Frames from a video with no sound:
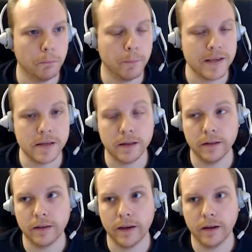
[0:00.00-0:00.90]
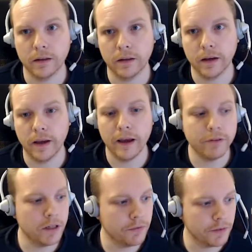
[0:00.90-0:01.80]
basically taking the heavy
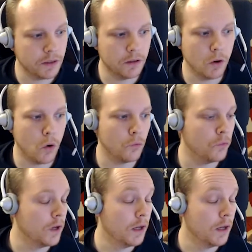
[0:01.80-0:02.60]
lifting of